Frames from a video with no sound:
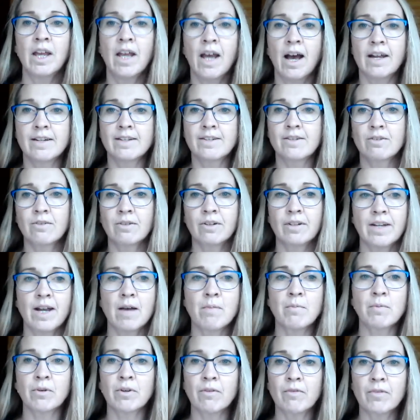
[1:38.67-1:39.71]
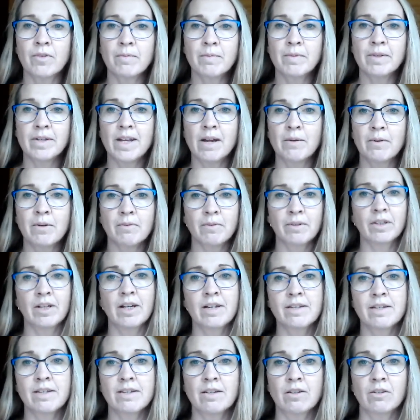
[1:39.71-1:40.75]
And he saw a number of them, and now we
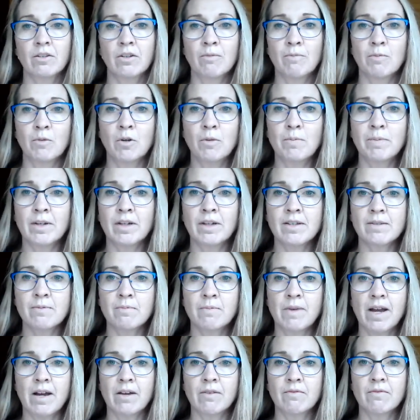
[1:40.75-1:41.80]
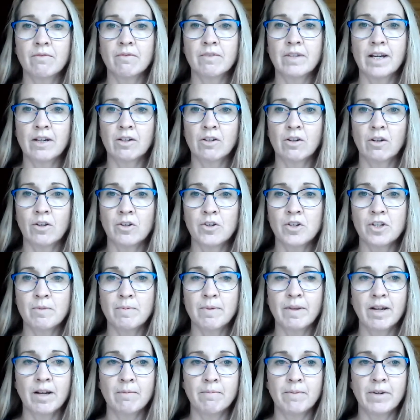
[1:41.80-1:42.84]
realize there's a lot more because our technology's
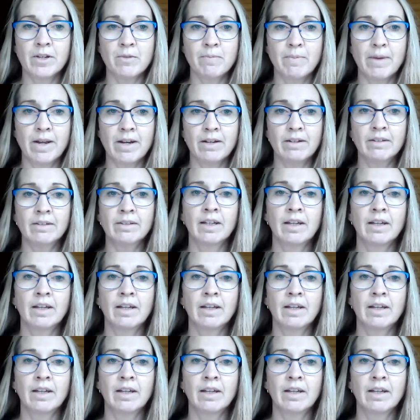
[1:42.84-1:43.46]
become much better.